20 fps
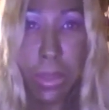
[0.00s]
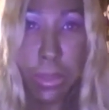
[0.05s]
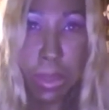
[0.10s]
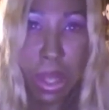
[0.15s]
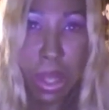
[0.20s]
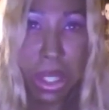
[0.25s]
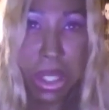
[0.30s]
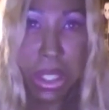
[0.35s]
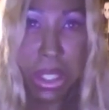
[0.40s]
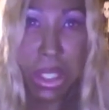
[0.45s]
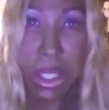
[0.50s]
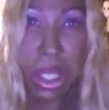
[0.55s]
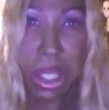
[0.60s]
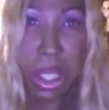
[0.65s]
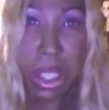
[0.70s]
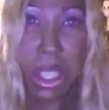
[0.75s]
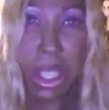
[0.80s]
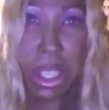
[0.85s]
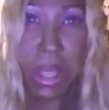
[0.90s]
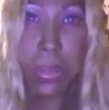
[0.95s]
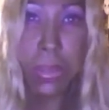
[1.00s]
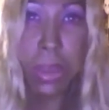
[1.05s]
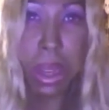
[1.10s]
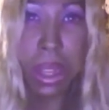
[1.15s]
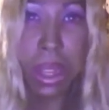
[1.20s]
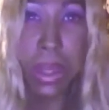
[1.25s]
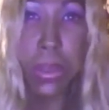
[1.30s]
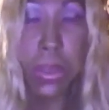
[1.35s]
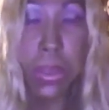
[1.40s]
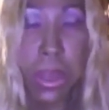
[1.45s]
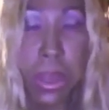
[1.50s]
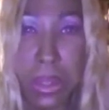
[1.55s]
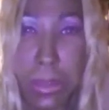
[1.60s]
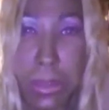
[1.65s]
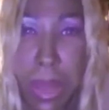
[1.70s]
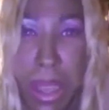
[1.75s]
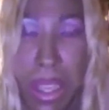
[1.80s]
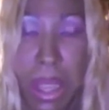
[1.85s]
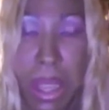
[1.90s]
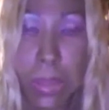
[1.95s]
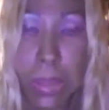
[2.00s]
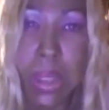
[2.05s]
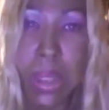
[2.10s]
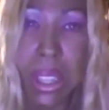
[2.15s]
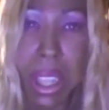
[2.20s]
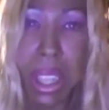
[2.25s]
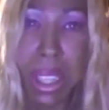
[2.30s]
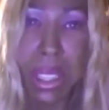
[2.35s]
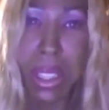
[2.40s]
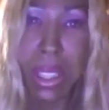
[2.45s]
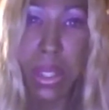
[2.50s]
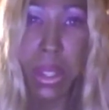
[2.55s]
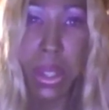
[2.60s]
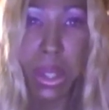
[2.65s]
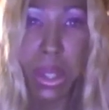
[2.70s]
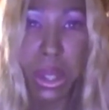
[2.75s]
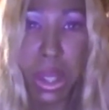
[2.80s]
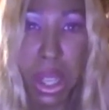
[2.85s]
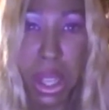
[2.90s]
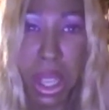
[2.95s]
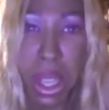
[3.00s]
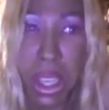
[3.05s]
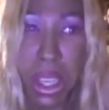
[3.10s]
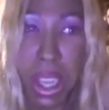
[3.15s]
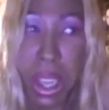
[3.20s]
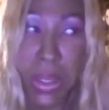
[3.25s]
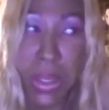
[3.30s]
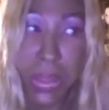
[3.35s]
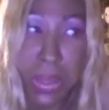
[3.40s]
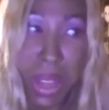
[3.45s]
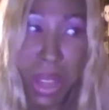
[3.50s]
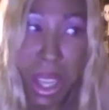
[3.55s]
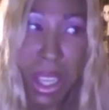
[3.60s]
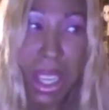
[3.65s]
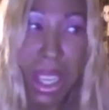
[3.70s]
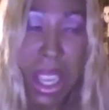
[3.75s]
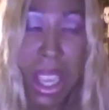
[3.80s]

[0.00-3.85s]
which anybody that wears makeup and likes to look good and have fun